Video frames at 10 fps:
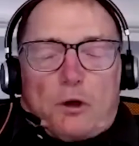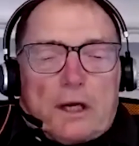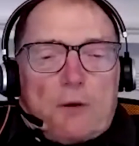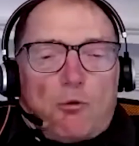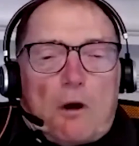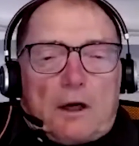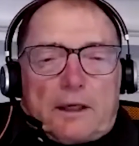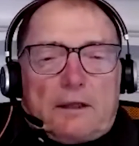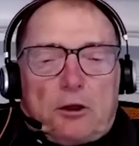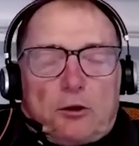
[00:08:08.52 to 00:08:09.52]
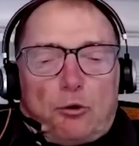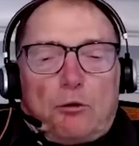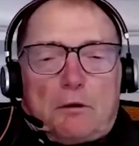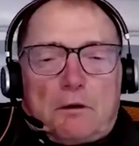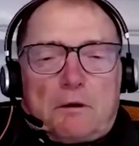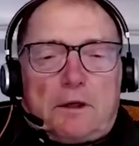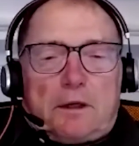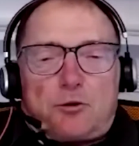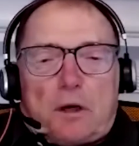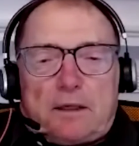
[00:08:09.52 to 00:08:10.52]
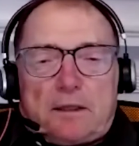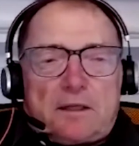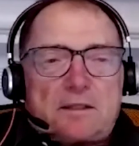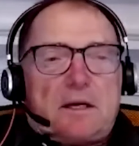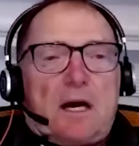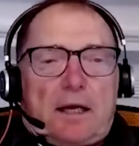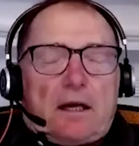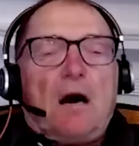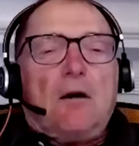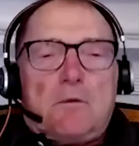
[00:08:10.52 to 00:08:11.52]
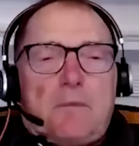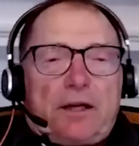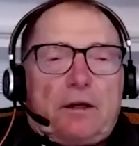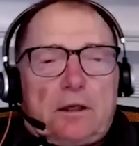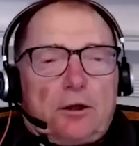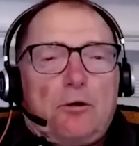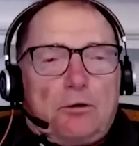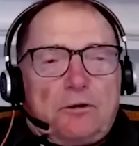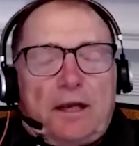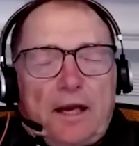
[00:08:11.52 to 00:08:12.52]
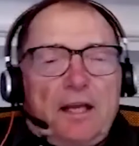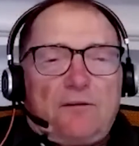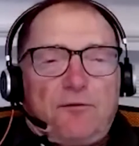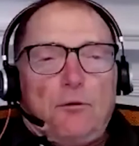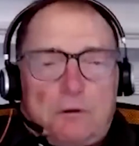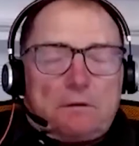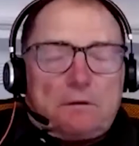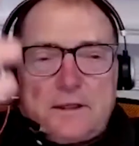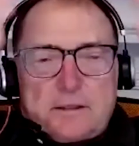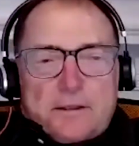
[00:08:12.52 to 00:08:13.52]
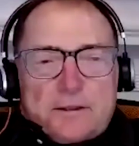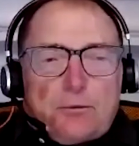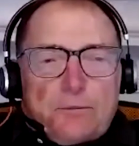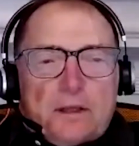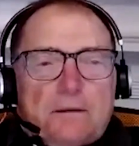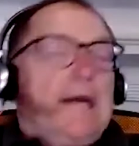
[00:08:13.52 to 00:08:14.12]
I walk in the door and try to decide how am I going to go to the 8th floor, let's assume that